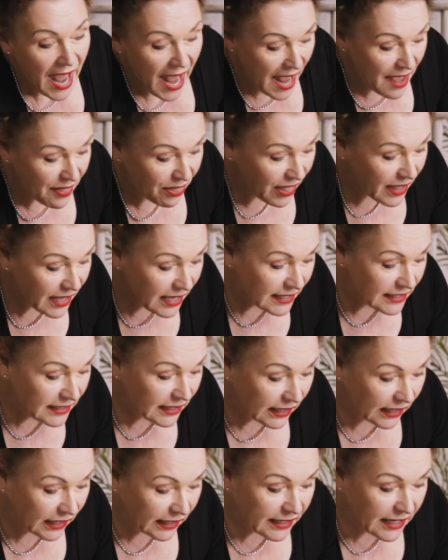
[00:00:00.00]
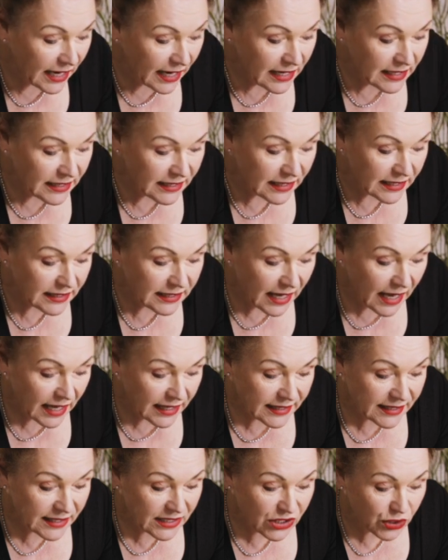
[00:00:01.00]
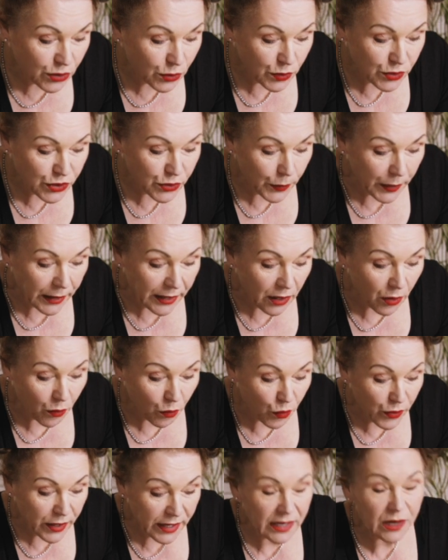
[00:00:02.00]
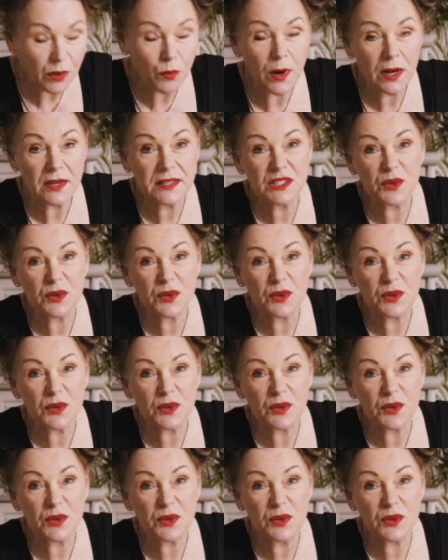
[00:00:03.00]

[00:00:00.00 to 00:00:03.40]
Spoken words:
and these little daisies are still doing really well.